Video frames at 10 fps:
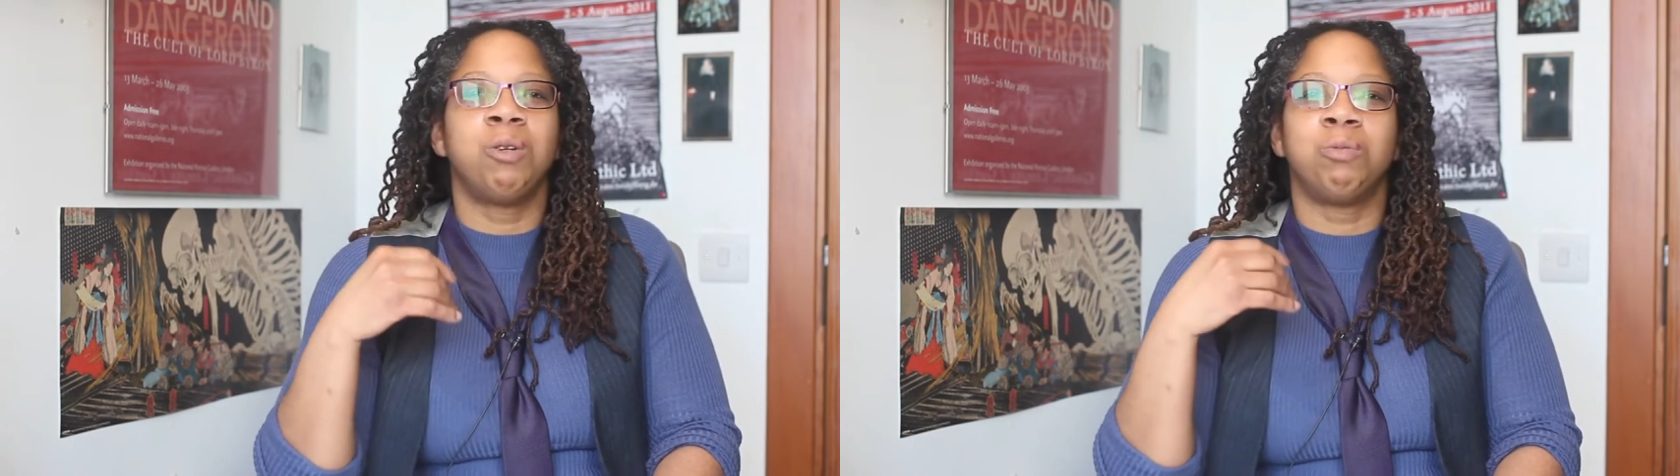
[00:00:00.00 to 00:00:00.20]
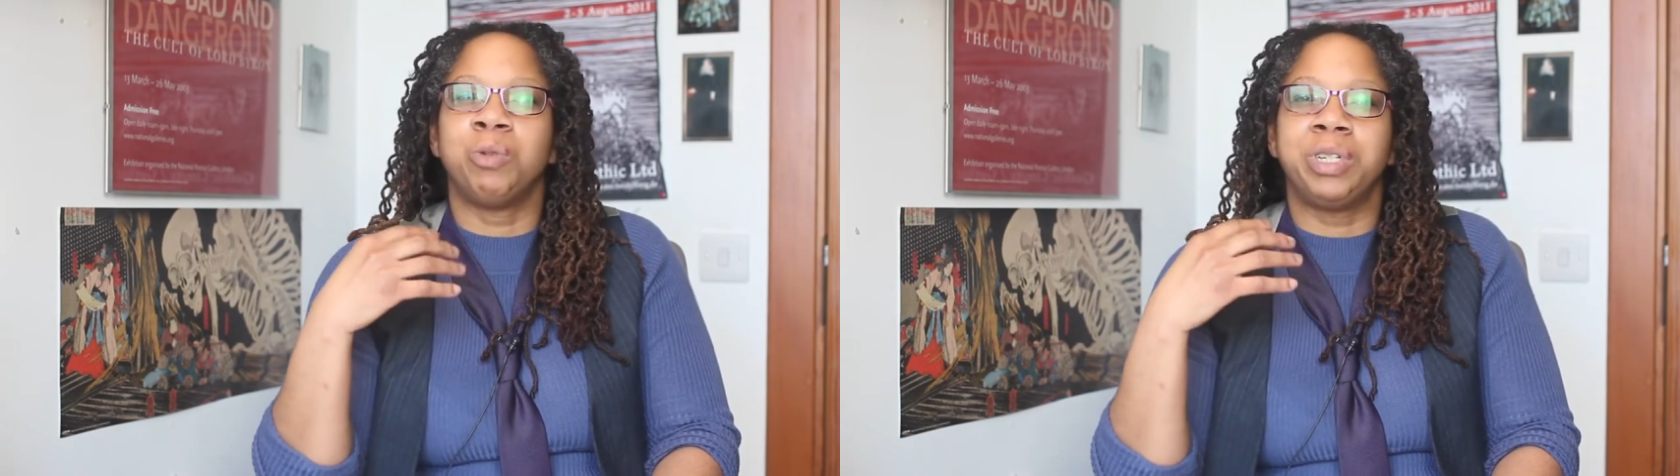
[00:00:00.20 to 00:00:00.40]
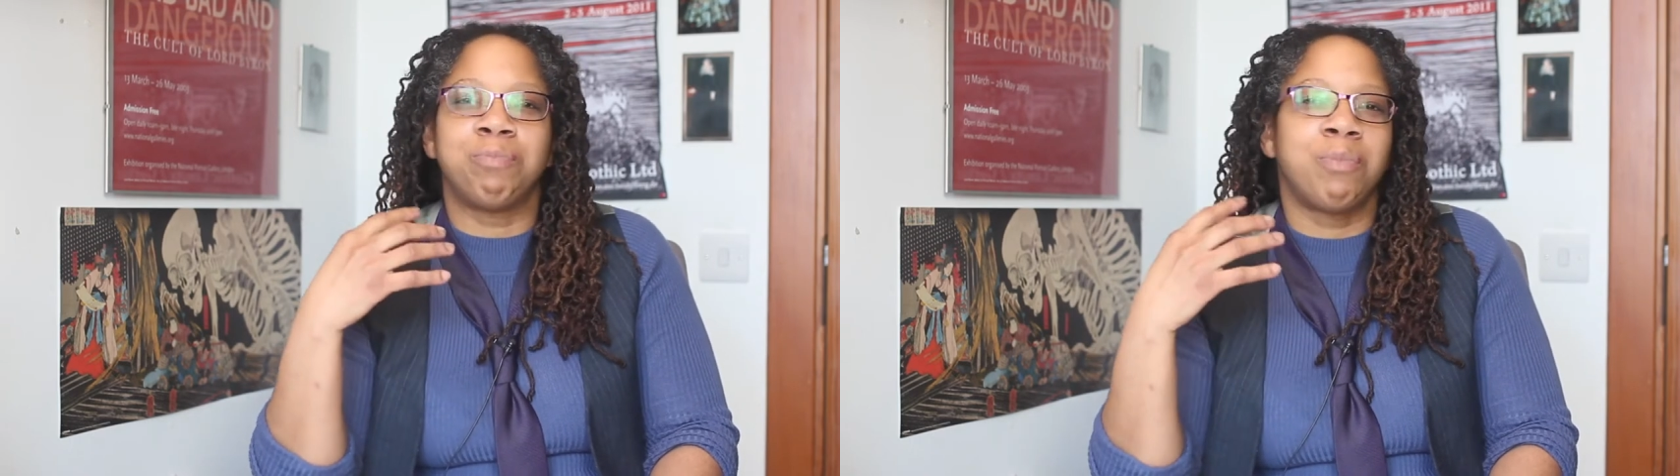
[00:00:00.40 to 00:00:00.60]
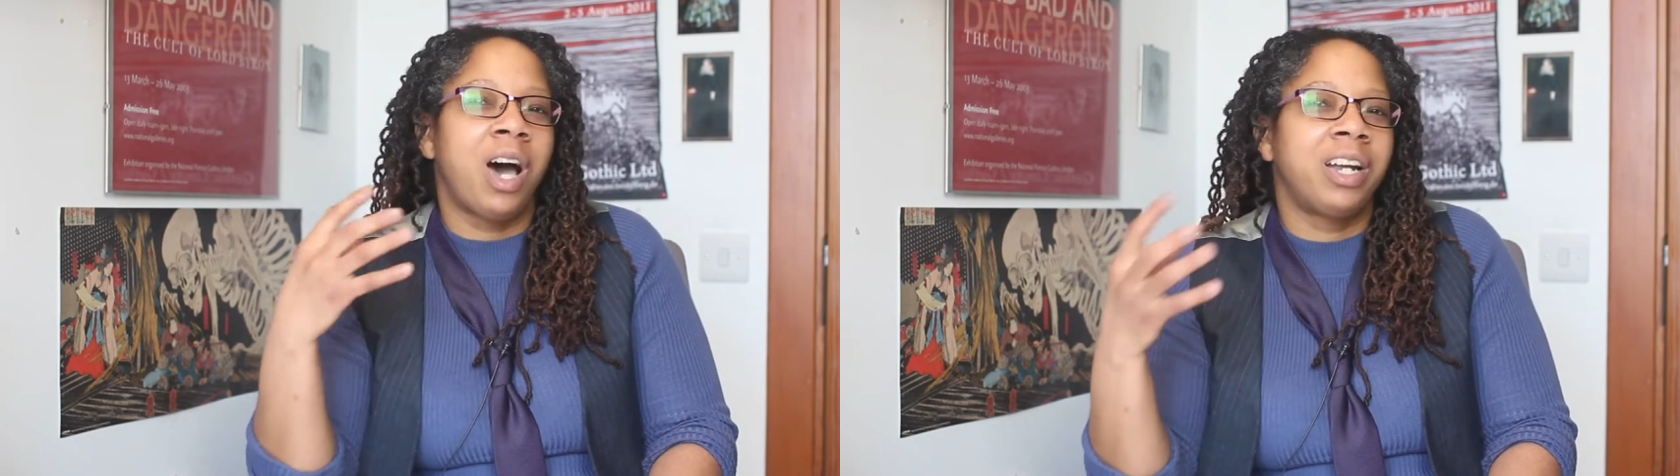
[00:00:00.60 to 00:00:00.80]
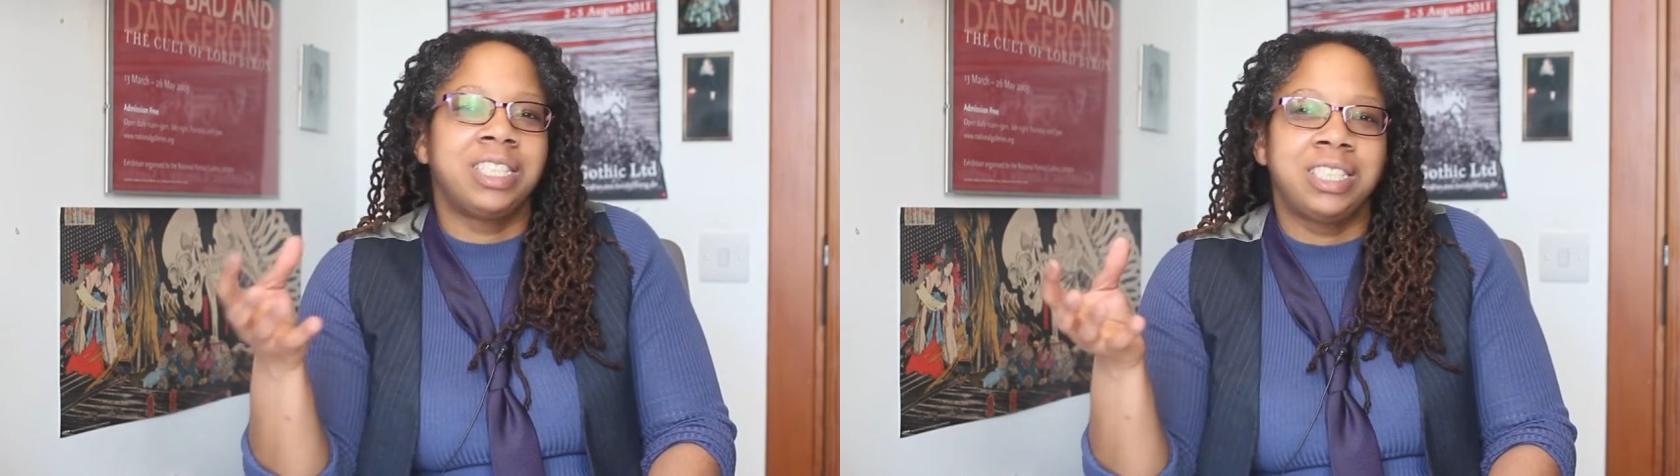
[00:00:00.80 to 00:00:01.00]
ruined
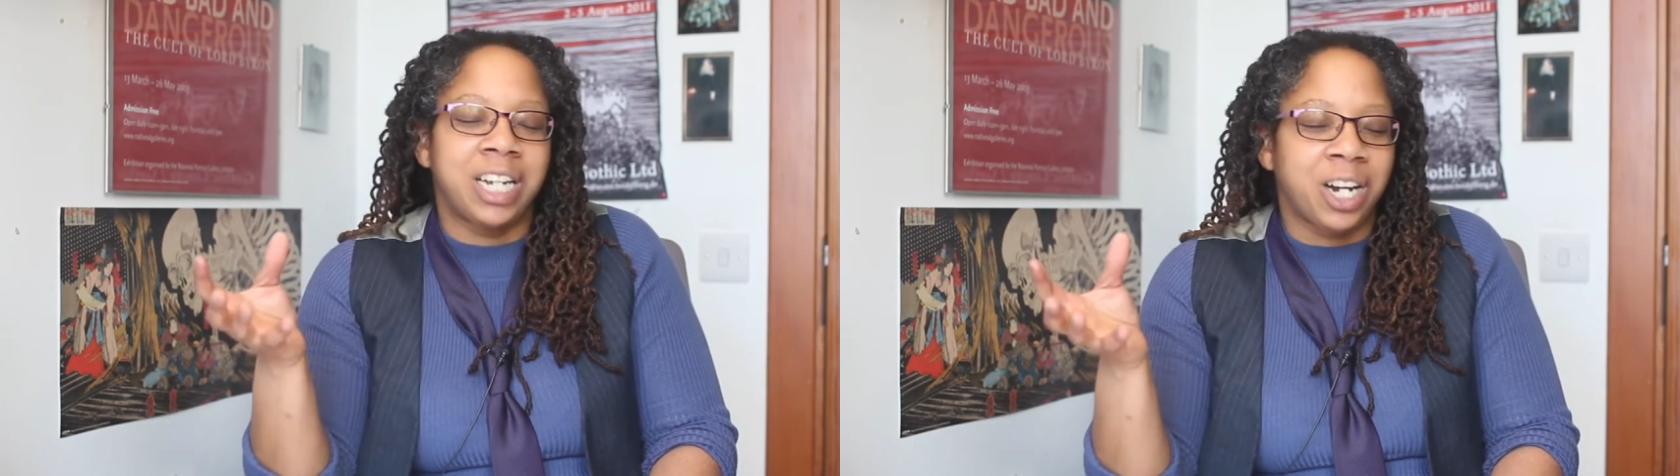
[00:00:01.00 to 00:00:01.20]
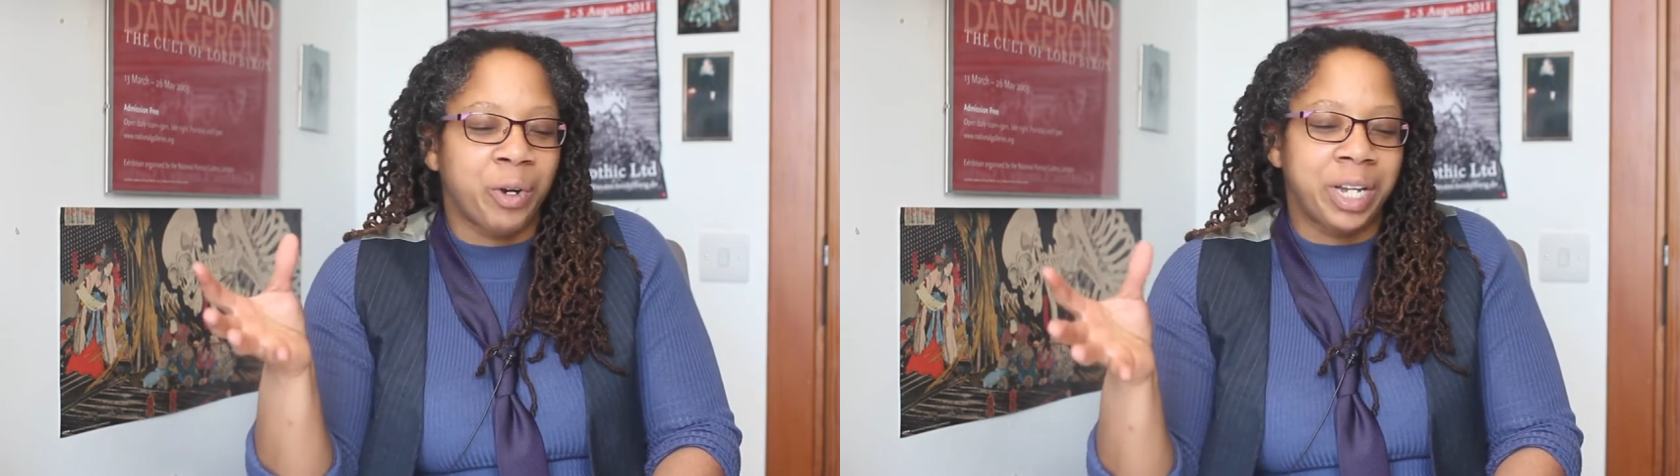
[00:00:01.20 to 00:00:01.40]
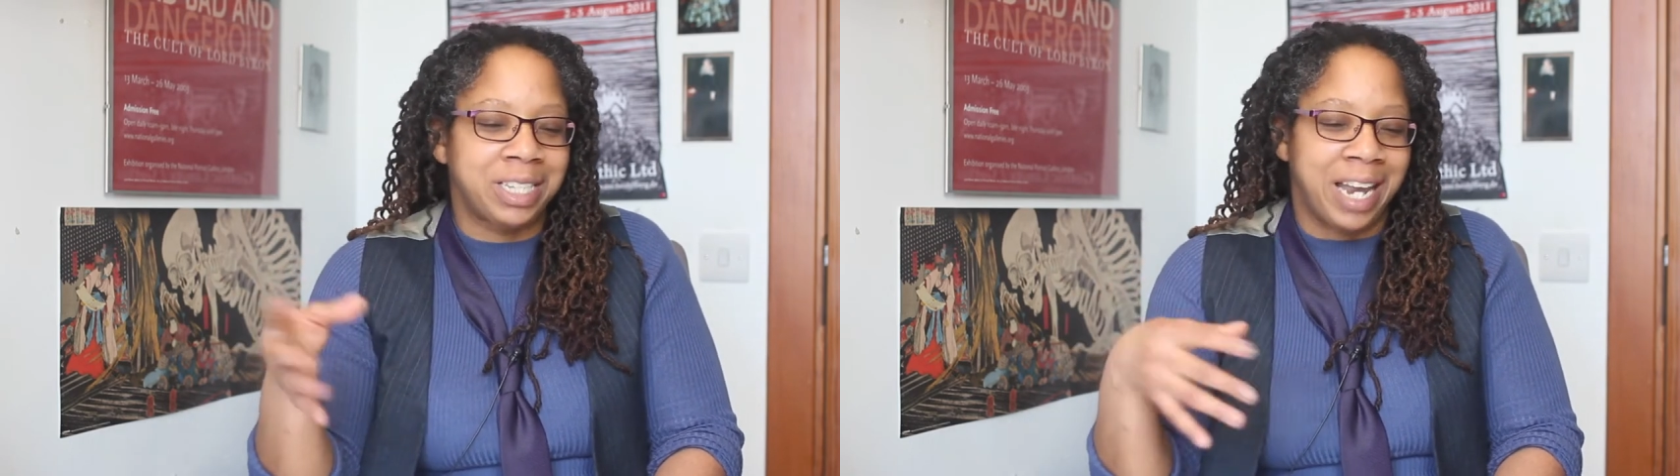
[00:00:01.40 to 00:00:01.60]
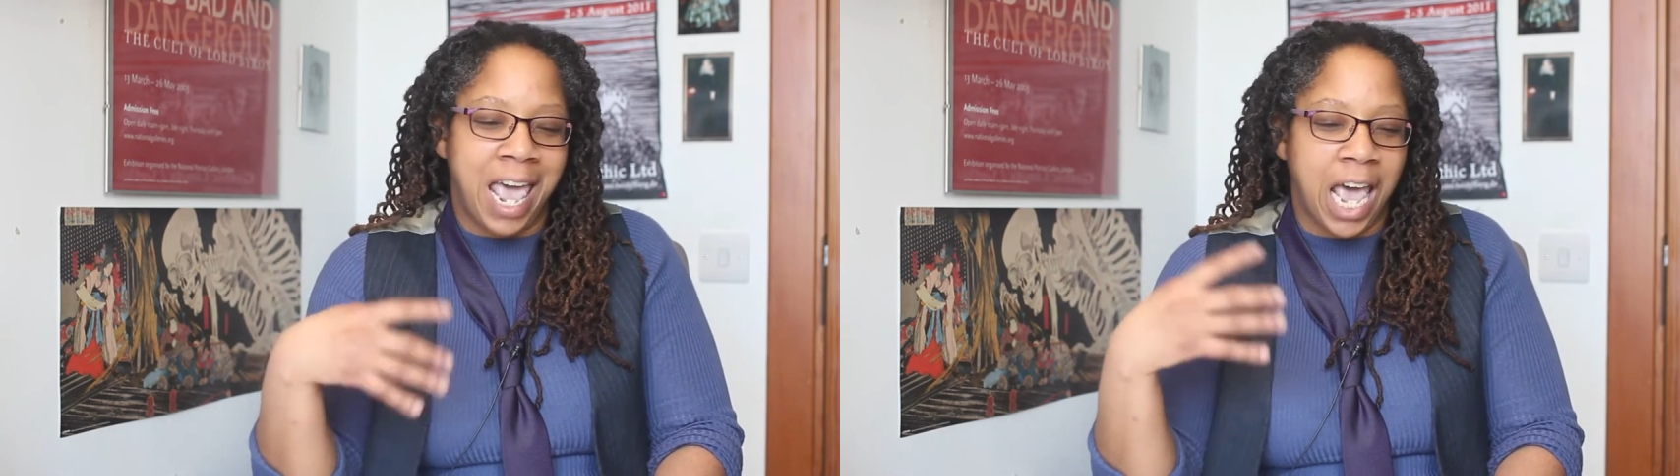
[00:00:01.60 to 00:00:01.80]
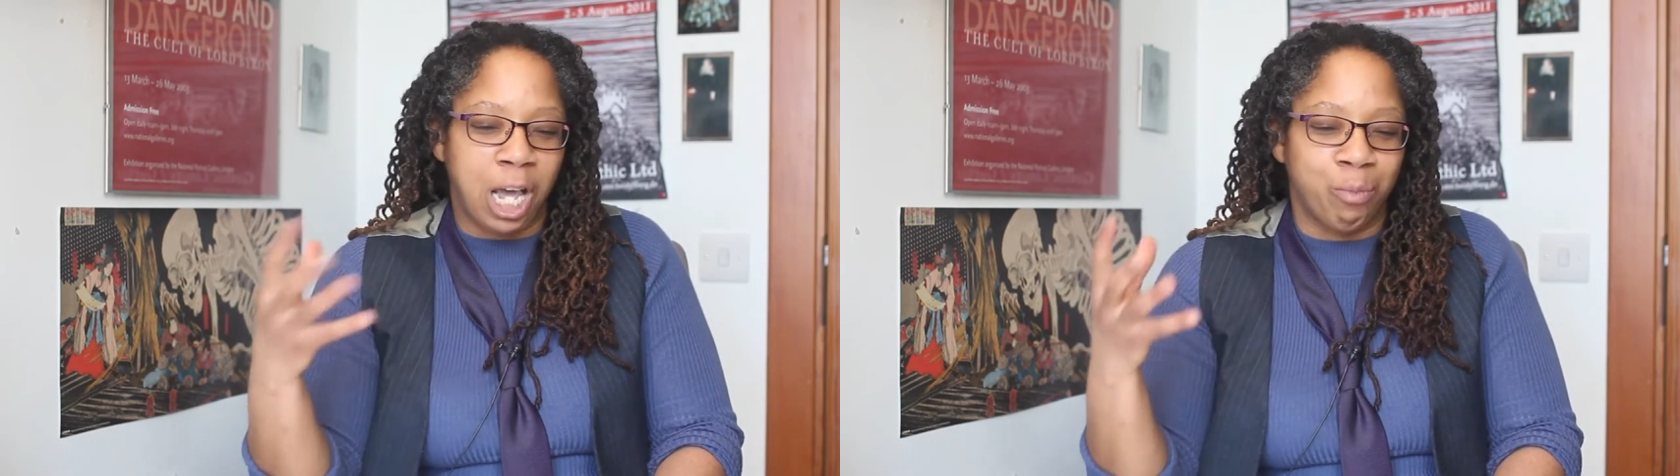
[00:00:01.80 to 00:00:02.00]
monasteries, and
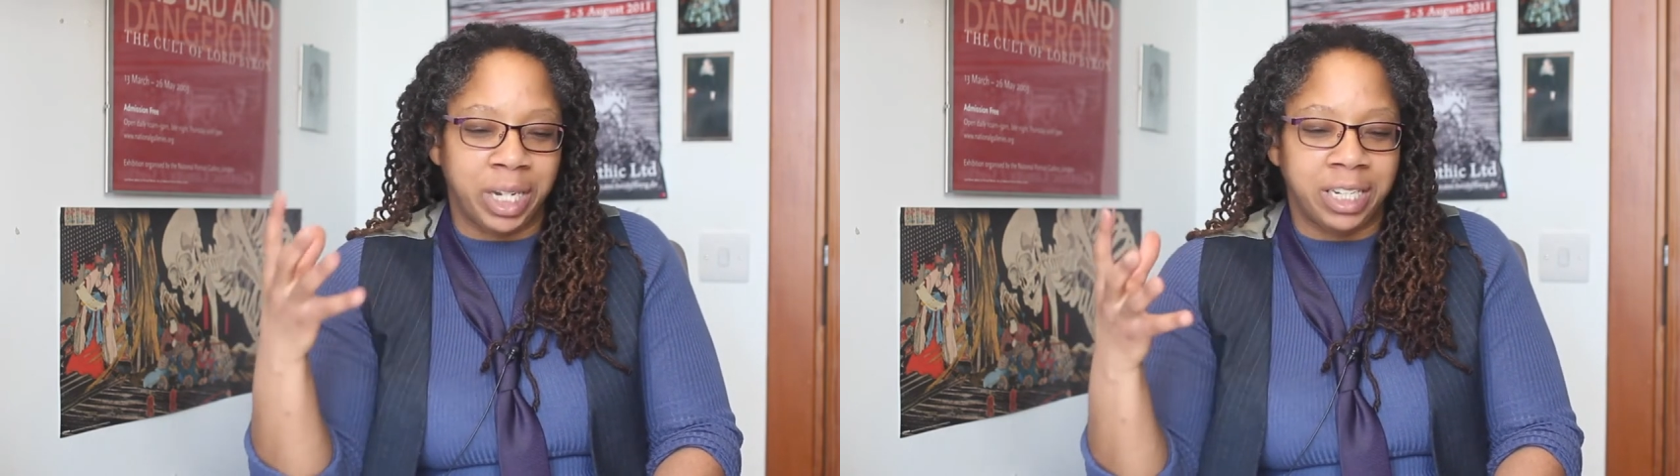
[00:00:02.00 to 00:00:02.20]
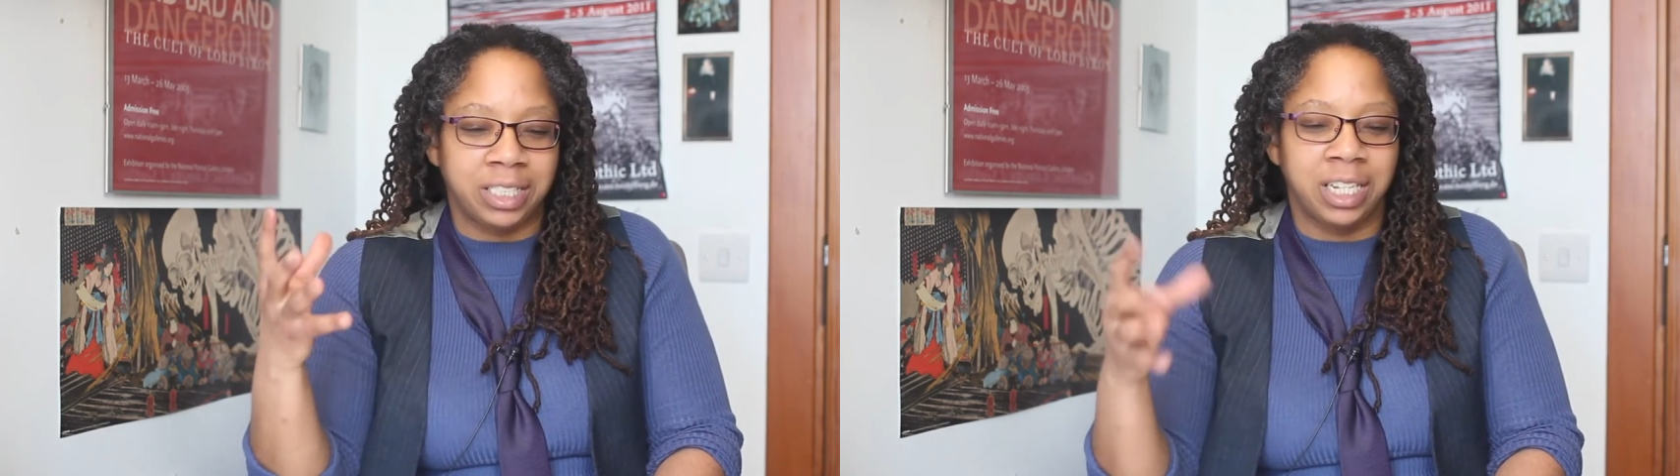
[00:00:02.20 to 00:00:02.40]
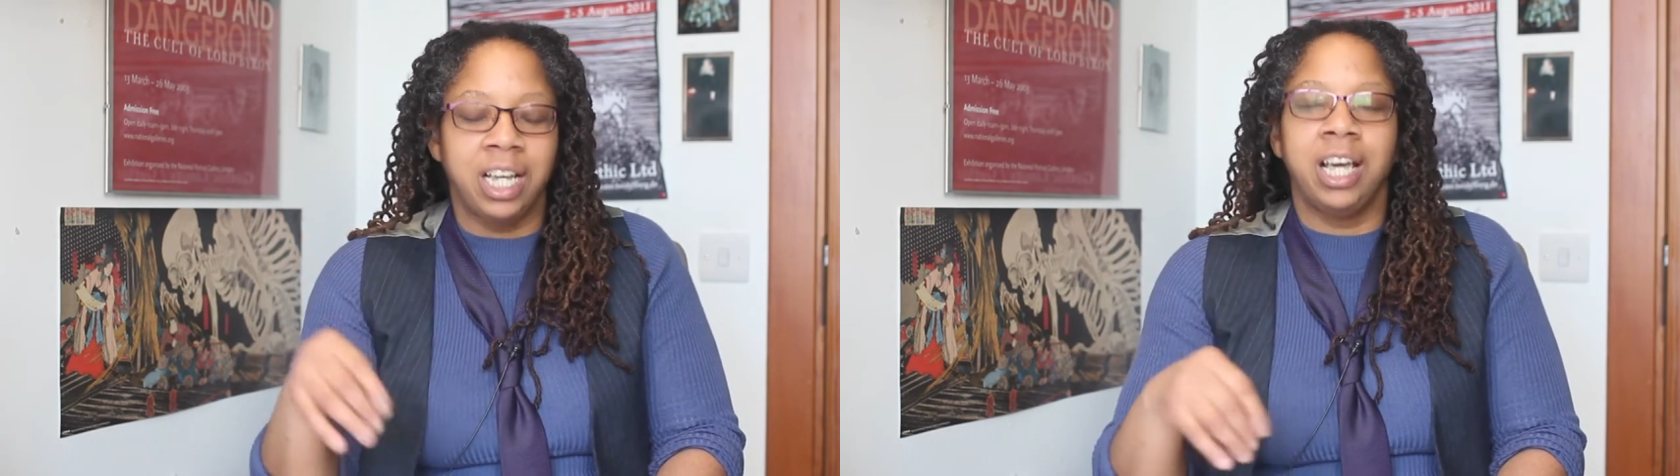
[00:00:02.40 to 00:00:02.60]
abbeys.